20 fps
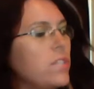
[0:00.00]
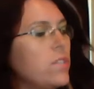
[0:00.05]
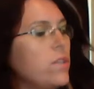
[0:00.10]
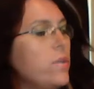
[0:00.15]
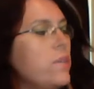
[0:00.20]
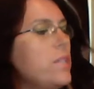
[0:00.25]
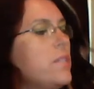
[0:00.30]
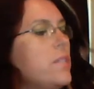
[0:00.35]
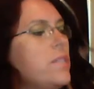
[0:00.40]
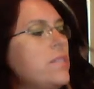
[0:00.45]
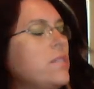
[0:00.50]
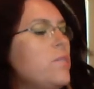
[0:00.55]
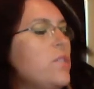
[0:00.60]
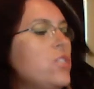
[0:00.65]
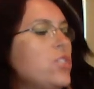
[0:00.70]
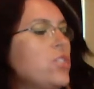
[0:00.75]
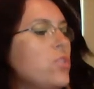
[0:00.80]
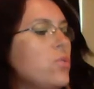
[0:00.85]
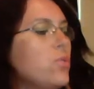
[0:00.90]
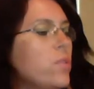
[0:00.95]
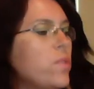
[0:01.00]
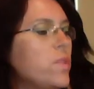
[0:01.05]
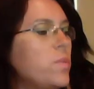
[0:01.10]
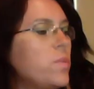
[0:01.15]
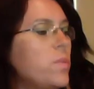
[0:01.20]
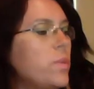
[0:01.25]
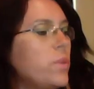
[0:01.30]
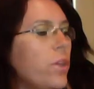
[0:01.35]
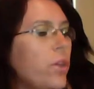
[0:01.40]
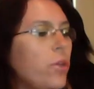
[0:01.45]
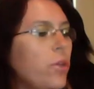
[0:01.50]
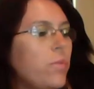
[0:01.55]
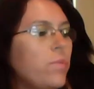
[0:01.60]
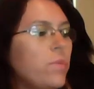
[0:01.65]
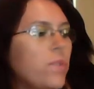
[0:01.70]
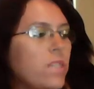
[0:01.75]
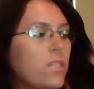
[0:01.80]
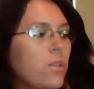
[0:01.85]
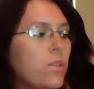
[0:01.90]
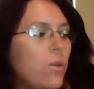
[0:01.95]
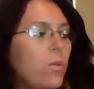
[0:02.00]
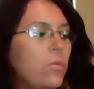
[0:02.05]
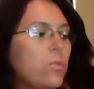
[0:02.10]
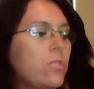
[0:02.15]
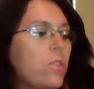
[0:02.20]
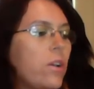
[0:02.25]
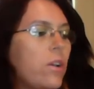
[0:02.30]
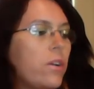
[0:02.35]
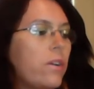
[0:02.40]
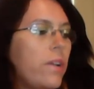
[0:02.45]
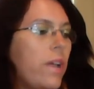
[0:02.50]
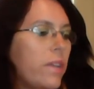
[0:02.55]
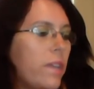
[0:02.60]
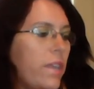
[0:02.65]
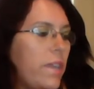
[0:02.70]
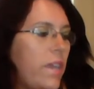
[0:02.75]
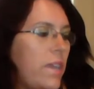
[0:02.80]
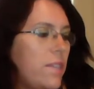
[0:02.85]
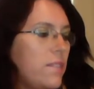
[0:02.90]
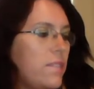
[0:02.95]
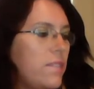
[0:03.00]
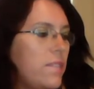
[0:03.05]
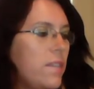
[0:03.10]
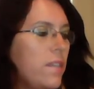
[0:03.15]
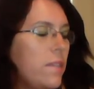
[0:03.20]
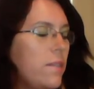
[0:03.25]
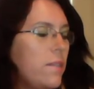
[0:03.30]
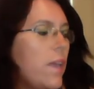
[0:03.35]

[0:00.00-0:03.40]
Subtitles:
Louis Berlot, his older daughter Alcesta,